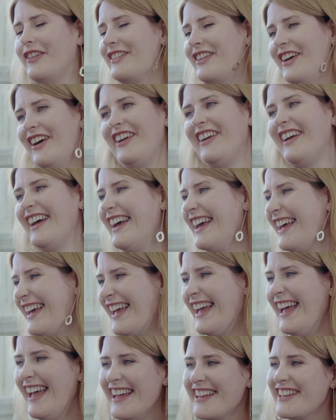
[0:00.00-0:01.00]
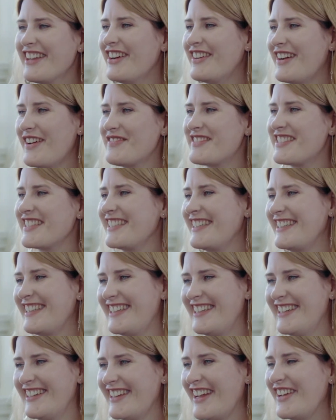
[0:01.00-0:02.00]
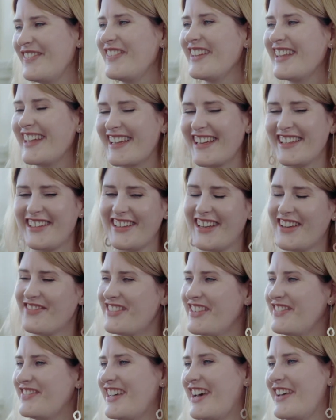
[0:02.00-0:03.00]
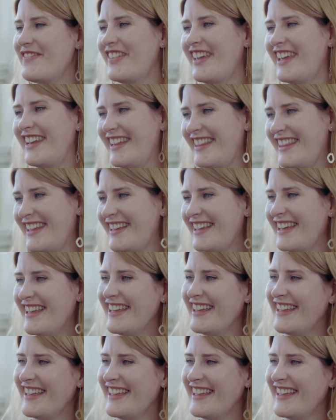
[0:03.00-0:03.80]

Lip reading: no, absolutely not. I feel like I don't have enough time for anything.